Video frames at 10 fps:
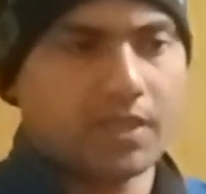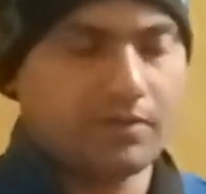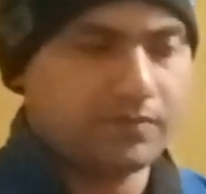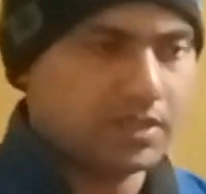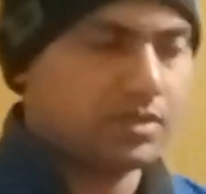
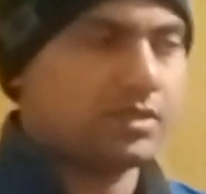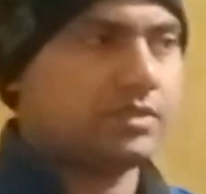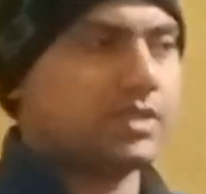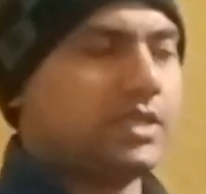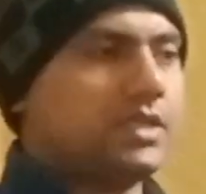If there
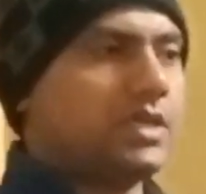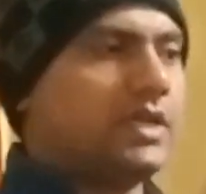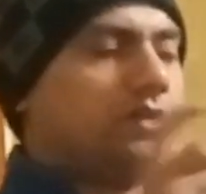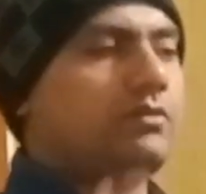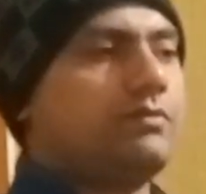is any
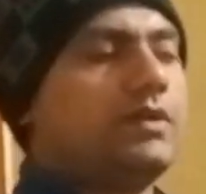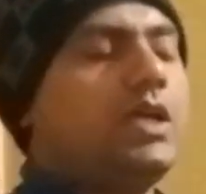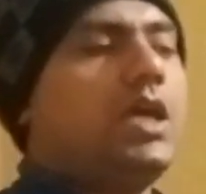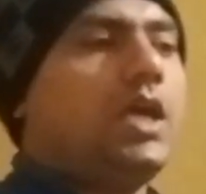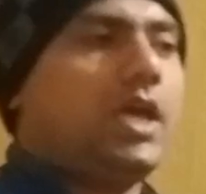kind of
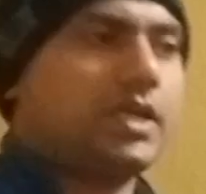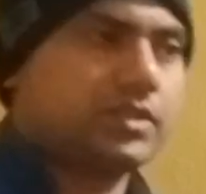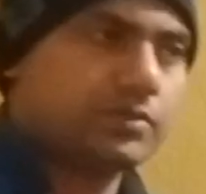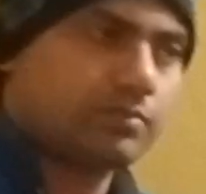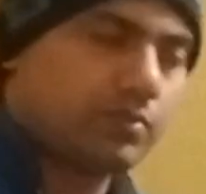
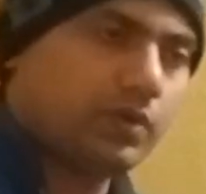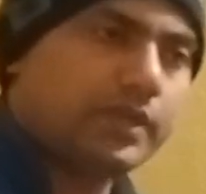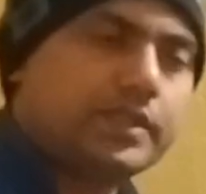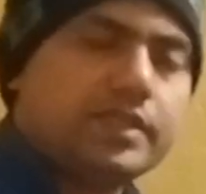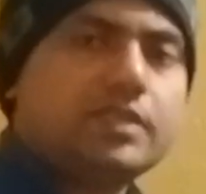
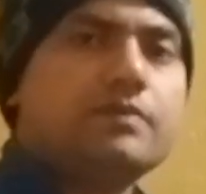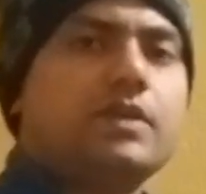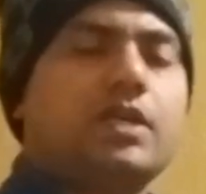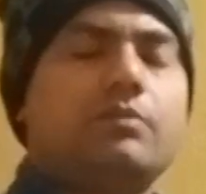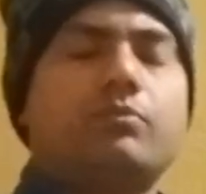
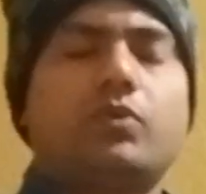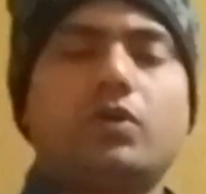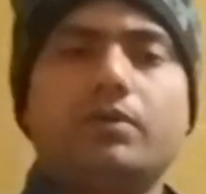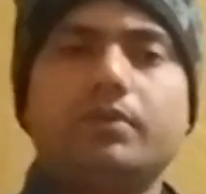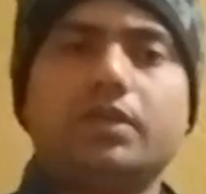exploitative
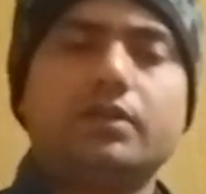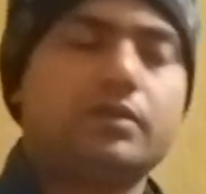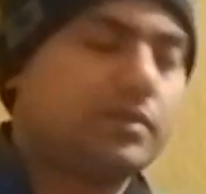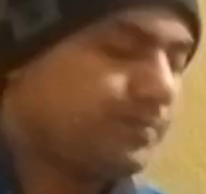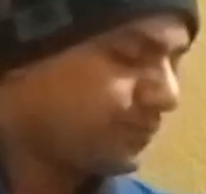employment,